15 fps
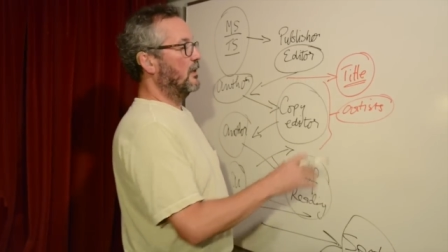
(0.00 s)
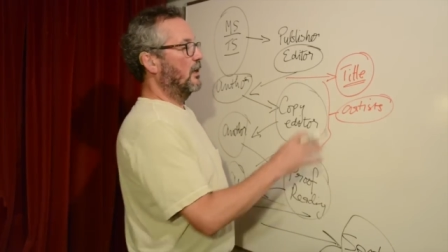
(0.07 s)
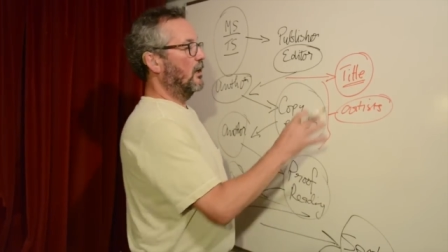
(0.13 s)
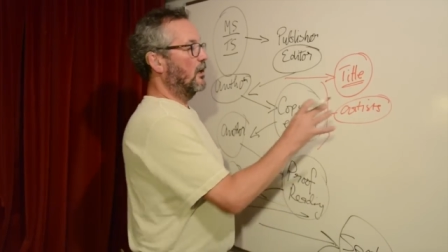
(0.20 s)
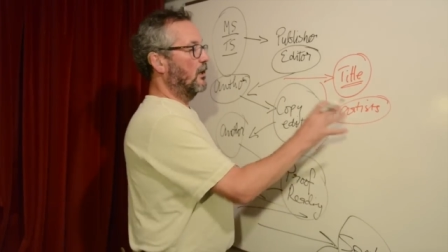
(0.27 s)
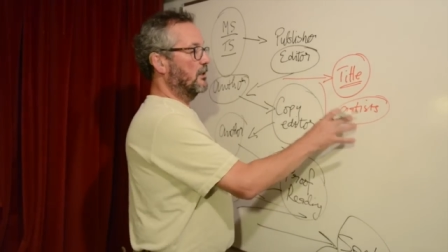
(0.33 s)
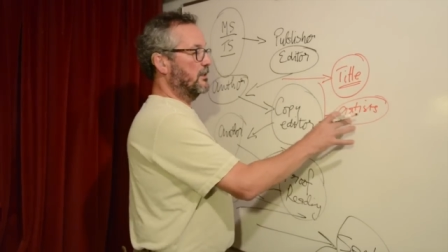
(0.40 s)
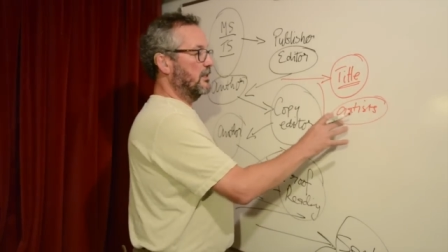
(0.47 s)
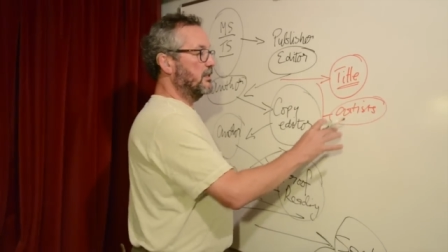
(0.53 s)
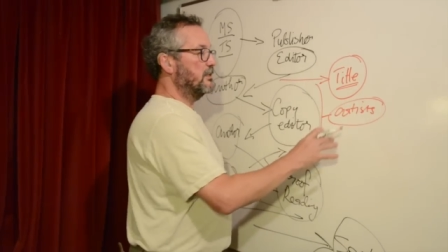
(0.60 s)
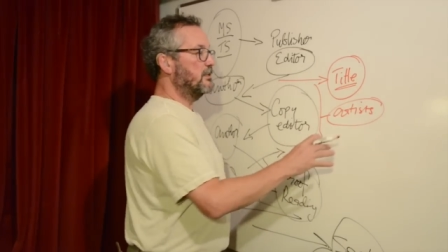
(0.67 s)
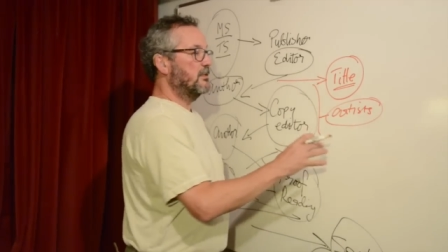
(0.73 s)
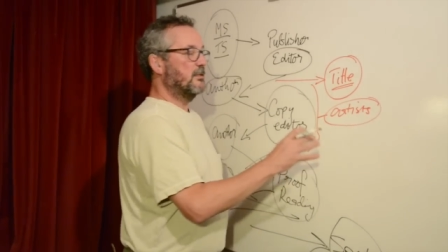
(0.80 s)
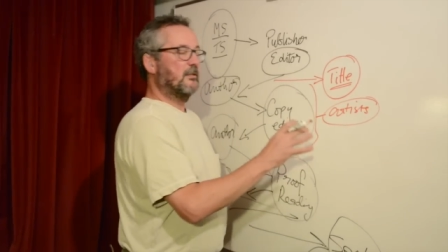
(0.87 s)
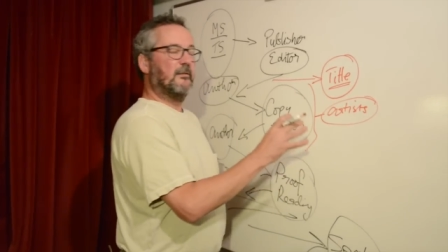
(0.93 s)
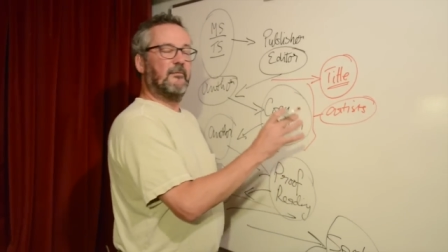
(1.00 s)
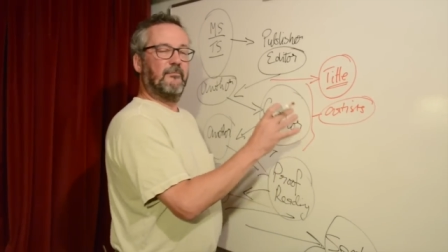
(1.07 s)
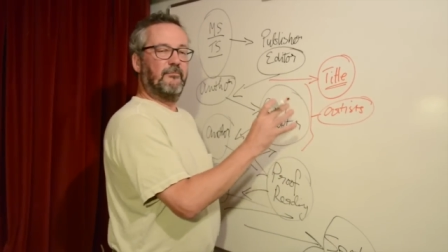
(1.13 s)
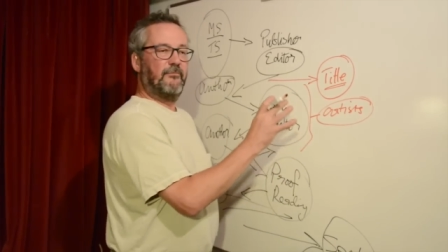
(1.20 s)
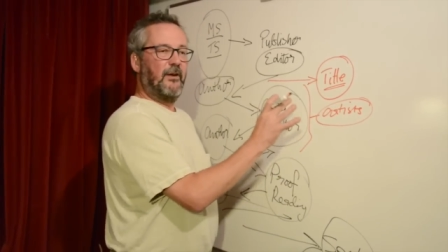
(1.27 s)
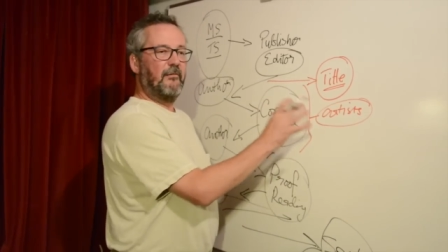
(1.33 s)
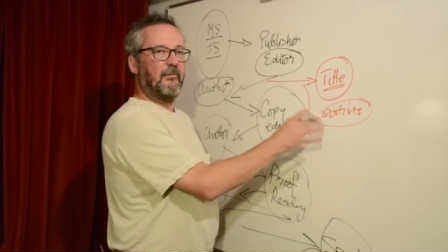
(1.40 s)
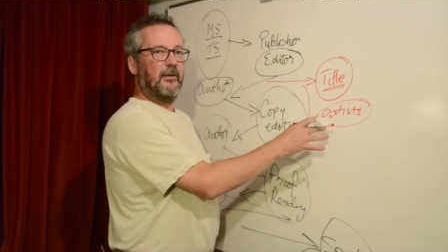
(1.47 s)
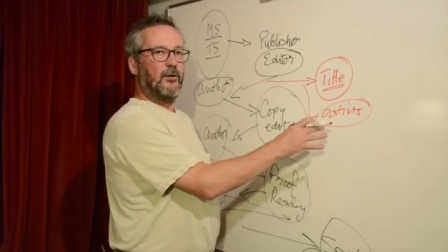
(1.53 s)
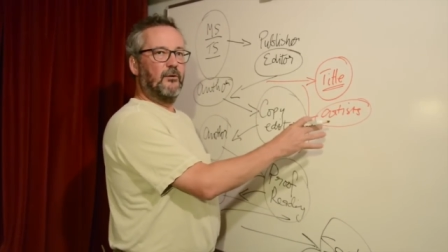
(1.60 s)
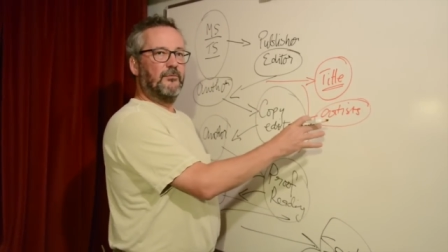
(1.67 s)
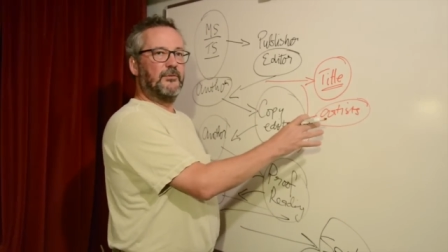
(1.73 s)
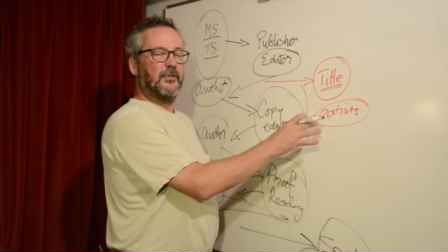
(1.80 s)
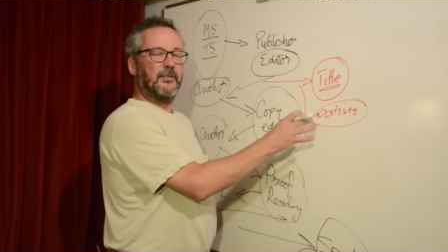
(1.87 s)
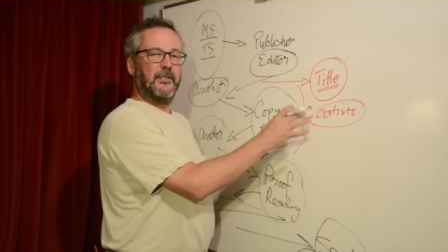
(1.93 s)
artists. Very
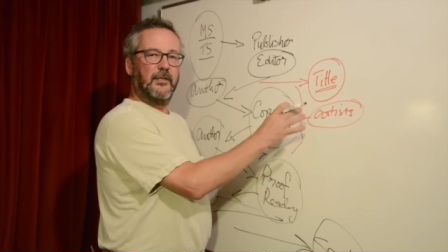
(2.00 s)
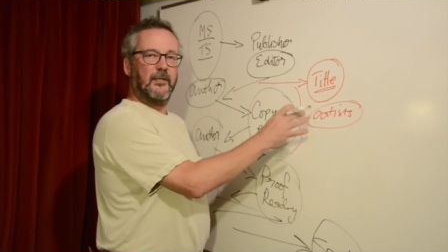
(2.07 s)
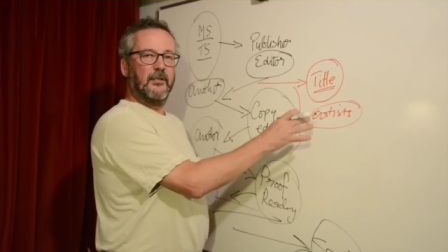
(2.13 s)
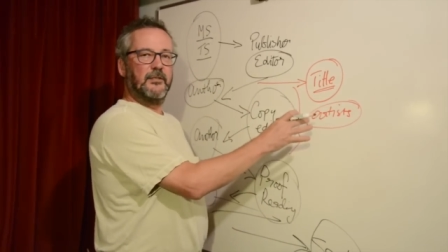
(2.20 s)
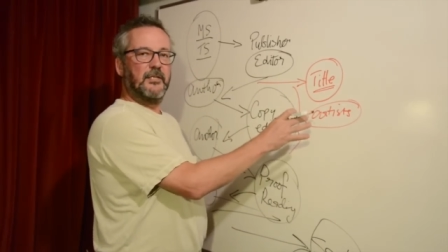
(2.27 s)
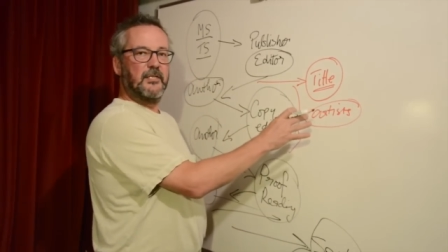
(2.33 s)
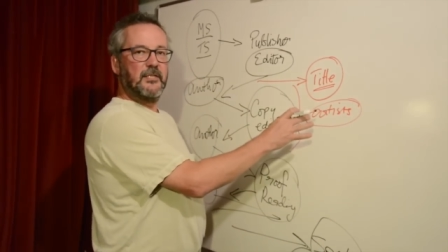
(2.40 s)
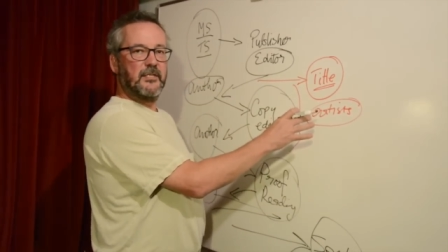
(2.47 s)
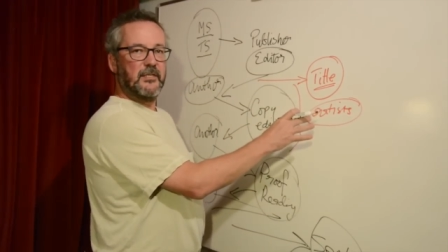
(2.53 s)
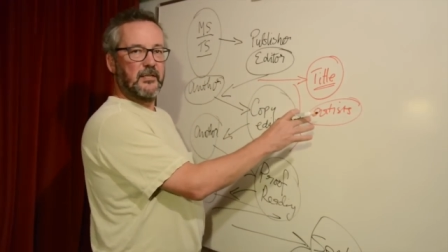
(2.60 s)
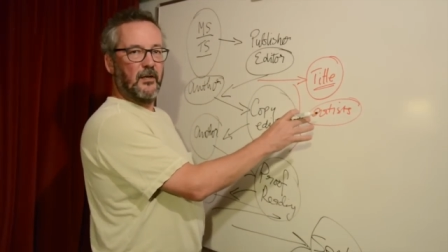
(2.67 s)
often the artists